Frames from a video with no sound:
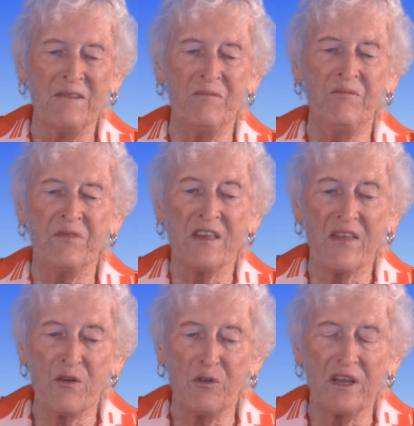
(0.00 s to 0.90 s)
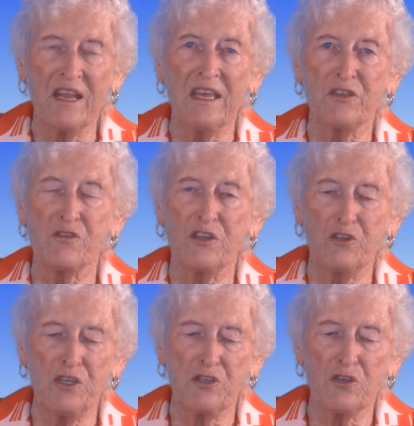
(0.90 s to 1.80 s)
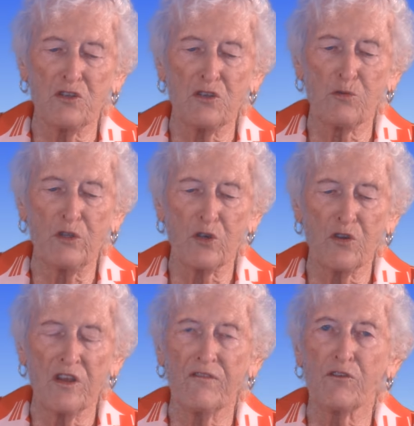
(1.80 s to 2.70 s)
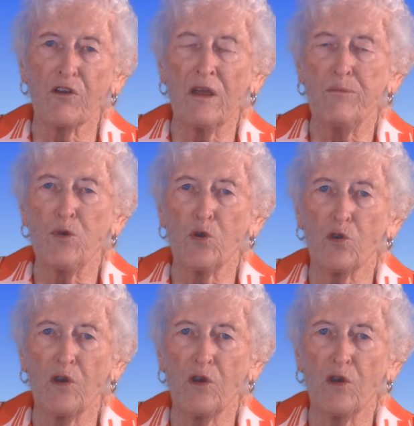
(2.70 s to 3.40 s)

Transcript: the other one is that Jesus is returning for a pure